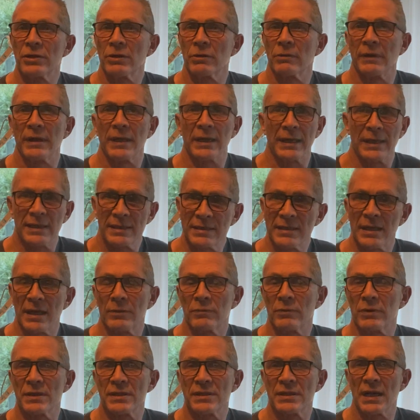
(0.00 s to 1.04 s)
you're in, et
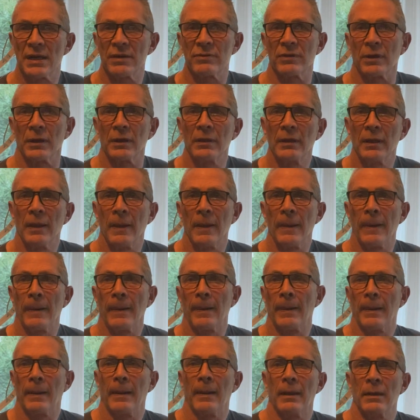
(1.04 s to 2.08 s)
cetera, et cetera.
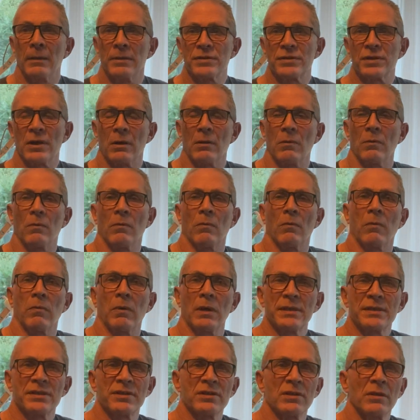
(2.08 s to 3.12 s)
So
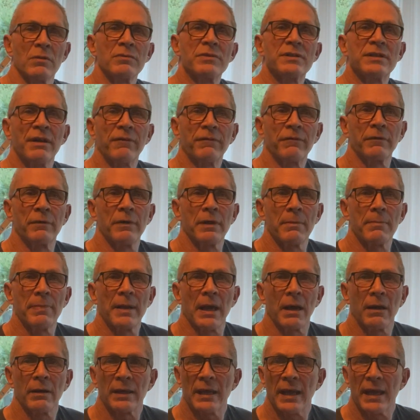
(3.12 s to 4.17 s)
what's so different
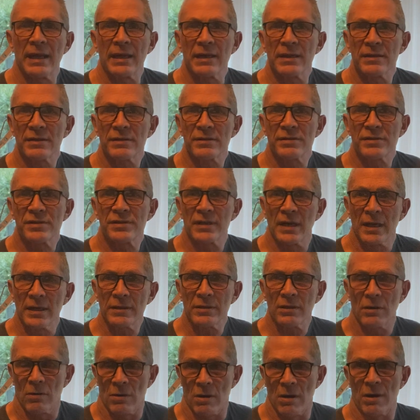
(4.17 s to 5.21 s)
about a
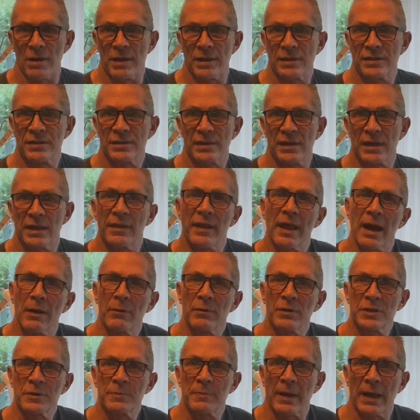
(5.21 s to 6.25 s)
stunt harness in that
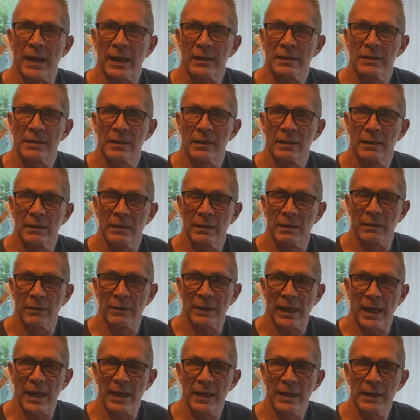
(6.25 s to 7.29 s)
respect?
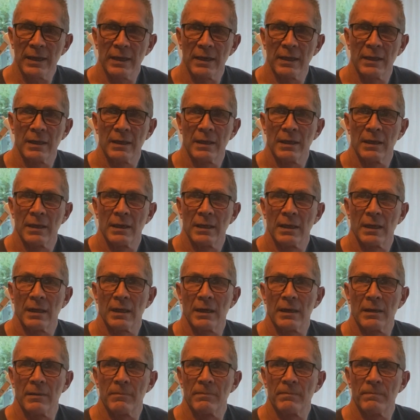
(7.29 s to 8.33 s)
Okay?
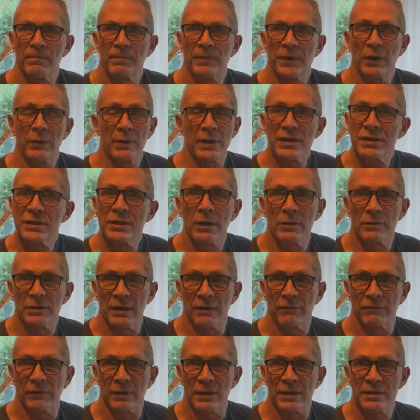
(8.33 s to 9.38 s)
There is no
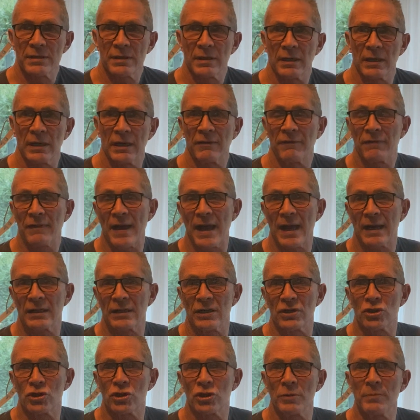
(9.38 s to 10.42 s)
difference. And in fact,
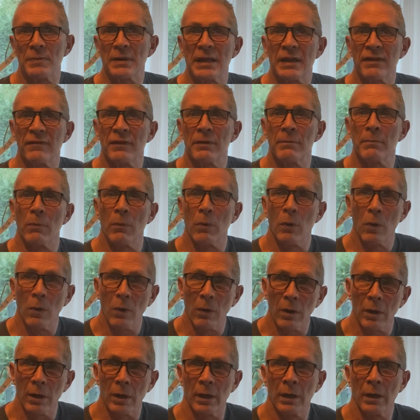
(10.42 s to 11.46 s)
it should be even
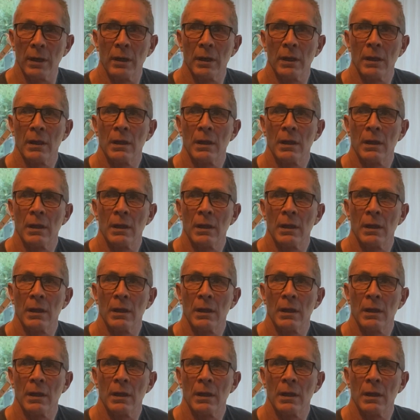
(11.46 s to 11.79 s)
more